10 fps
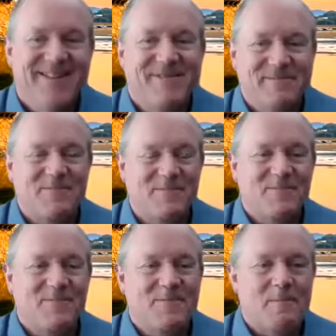
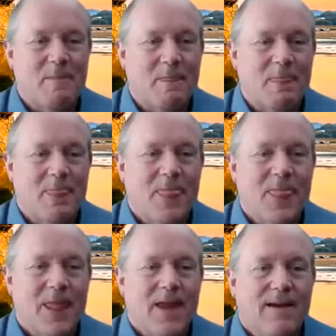
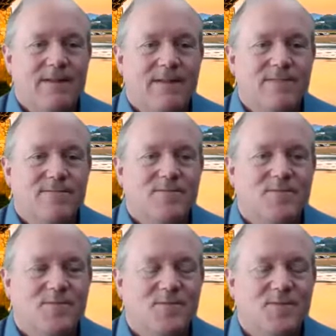
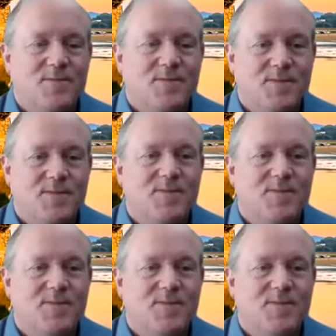The person shown says nothing.